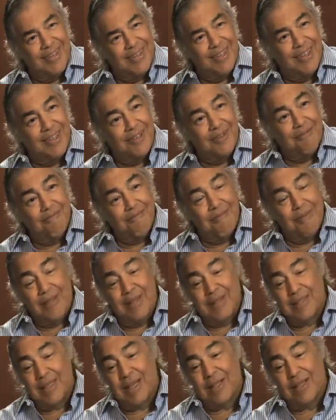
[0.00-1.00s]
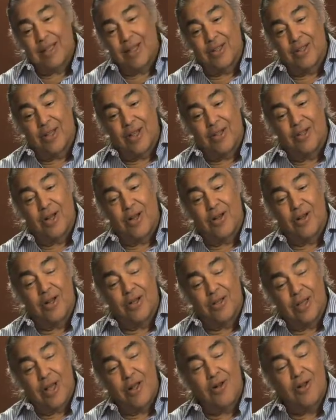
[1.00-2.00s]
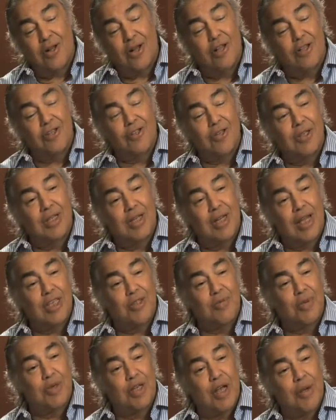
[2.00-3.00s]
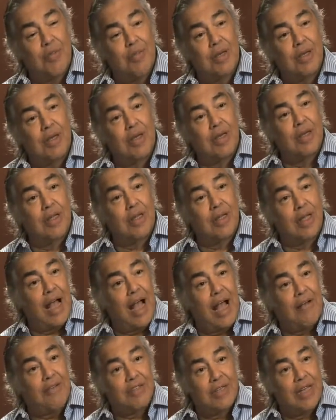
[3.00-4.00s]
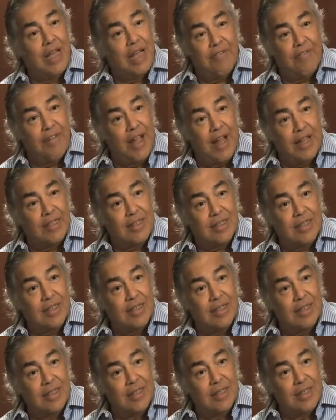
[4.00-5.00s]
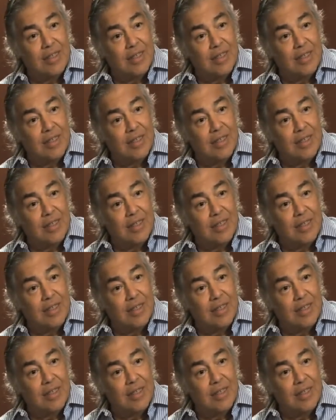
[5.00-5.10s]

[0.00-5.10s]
It's like the whole country today is becoming the haves and have-nots.